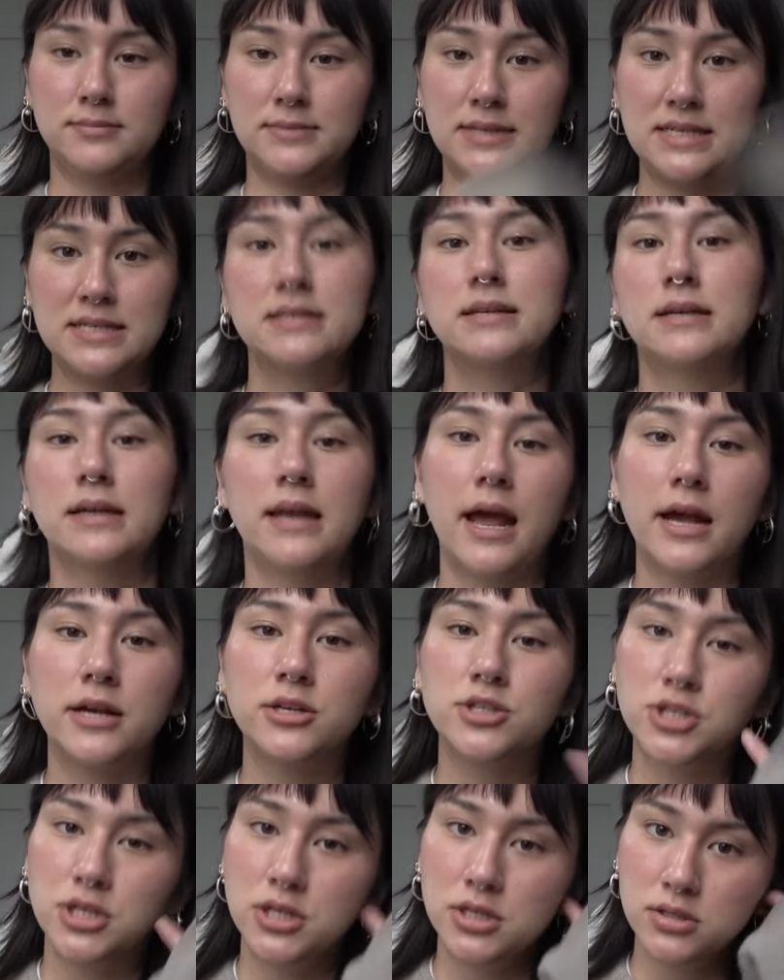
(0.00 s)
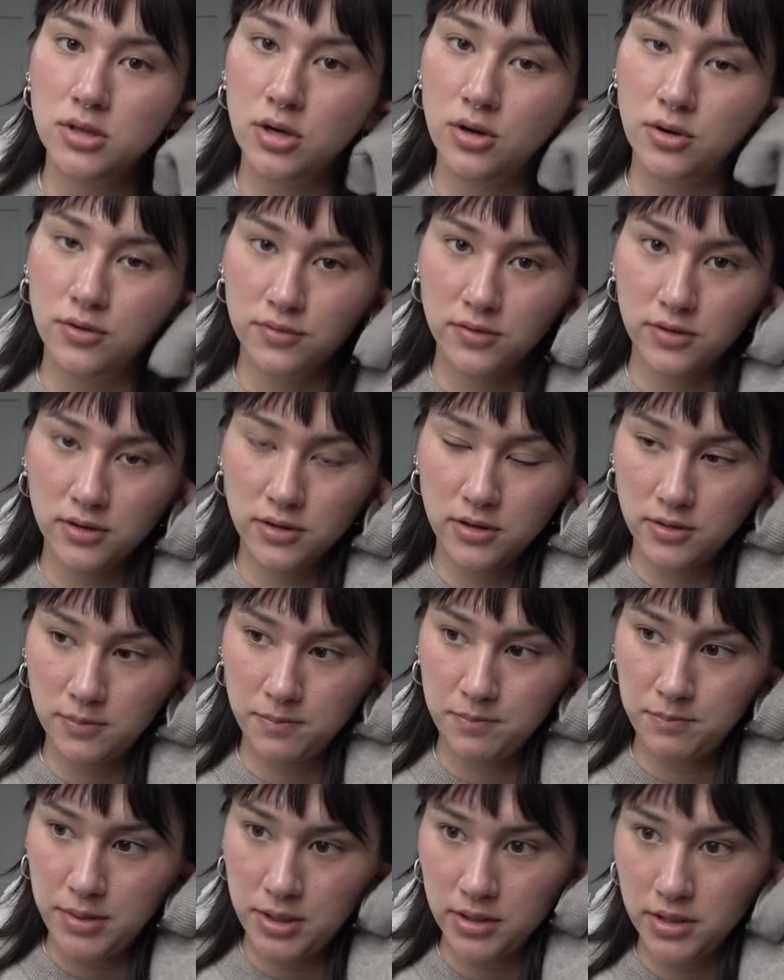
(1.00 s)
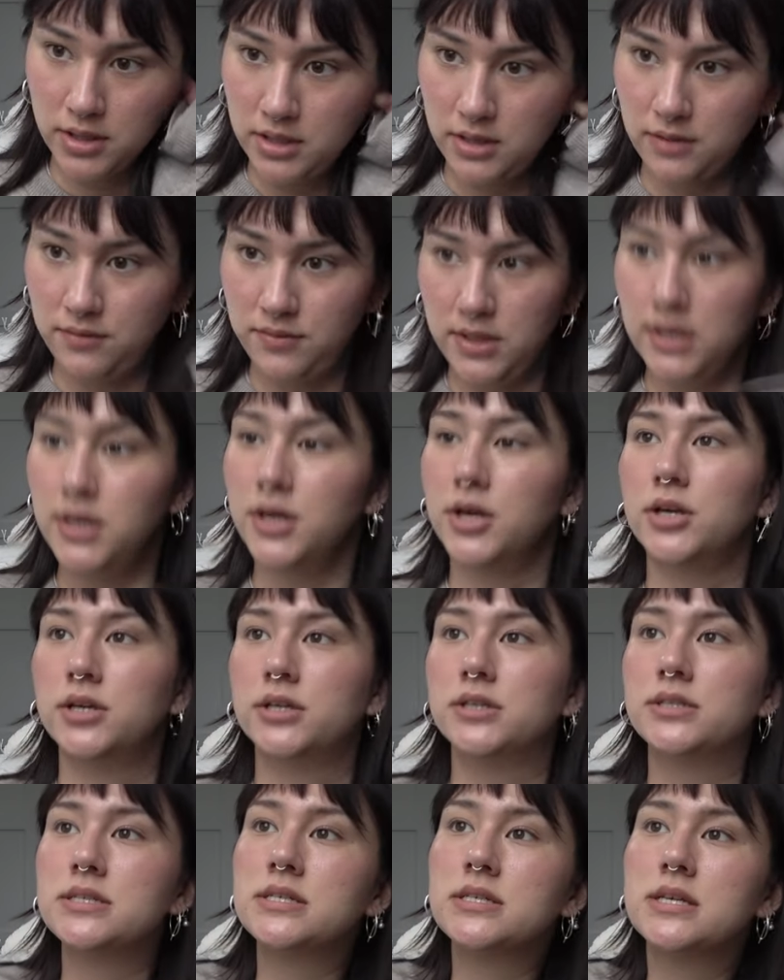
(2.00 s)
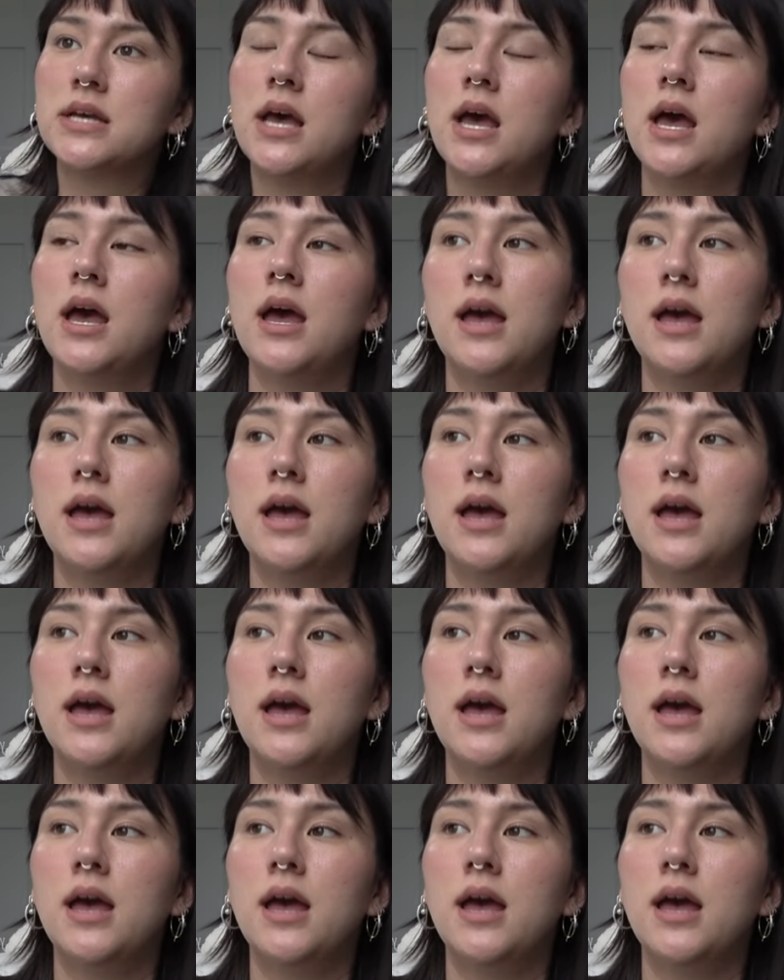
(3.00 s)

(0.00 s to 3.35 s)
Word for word: disconnection over period of years